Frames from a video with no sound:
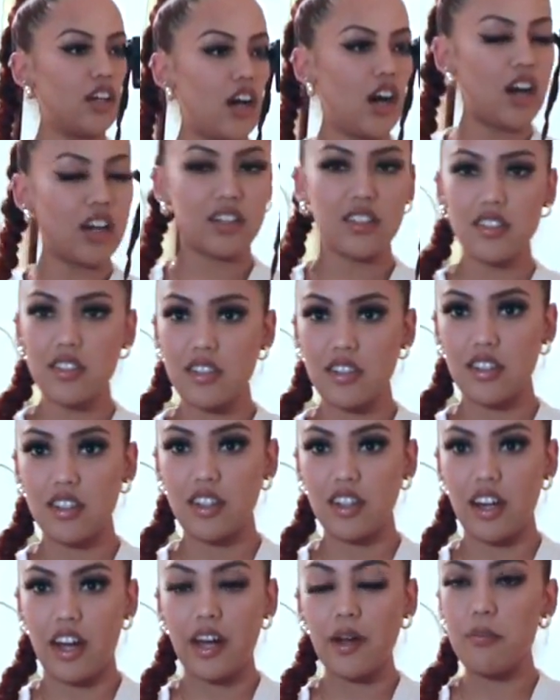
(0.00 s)

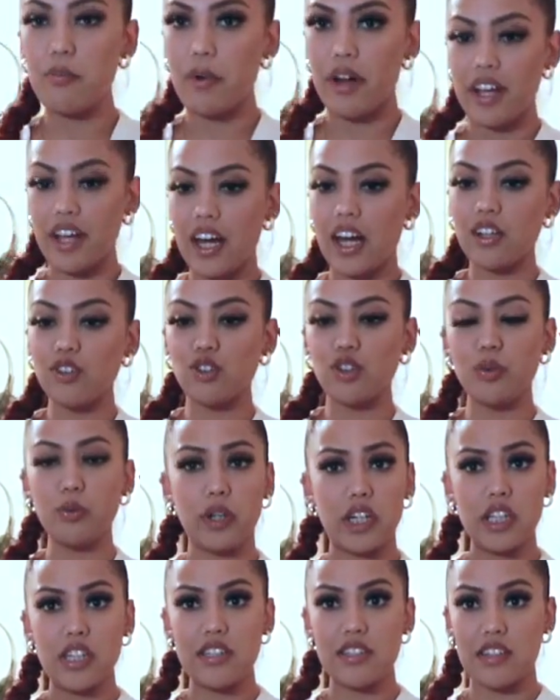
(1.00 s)
honestly, I might actually
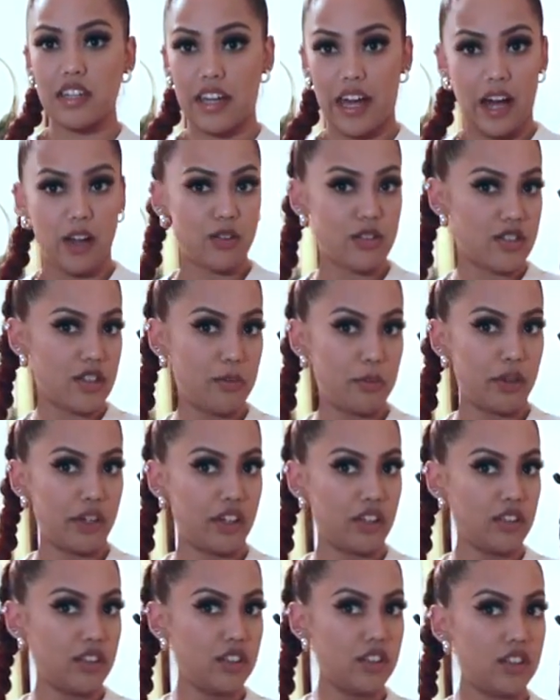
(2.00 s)
wear this like out
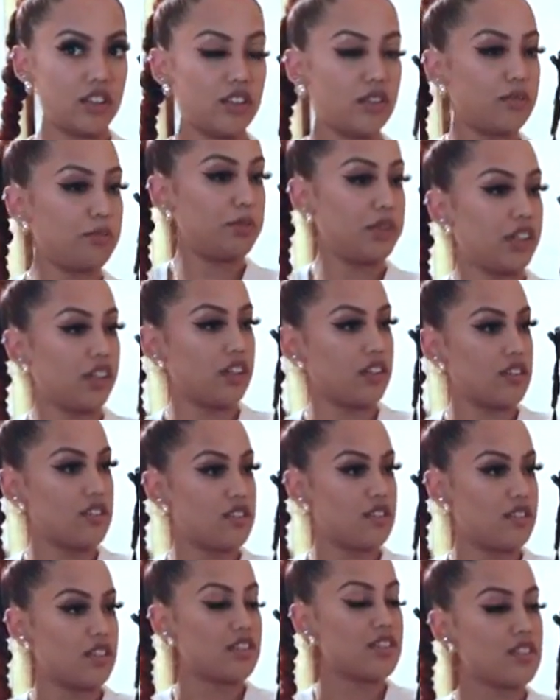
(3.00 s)
somewhere,
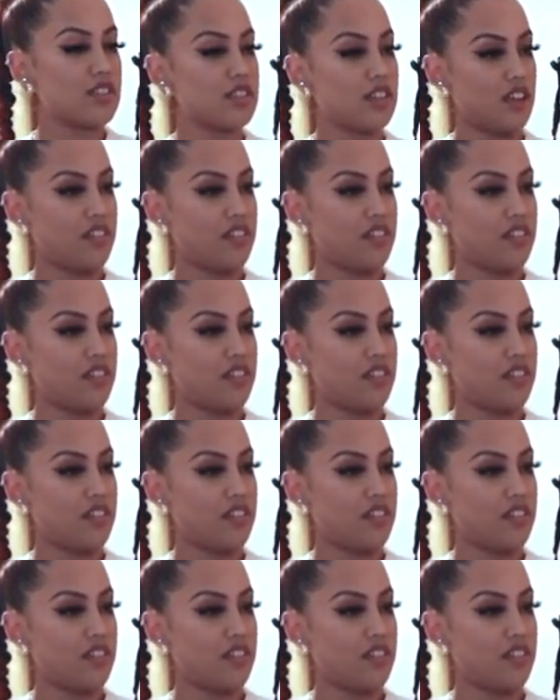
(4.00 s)
because this is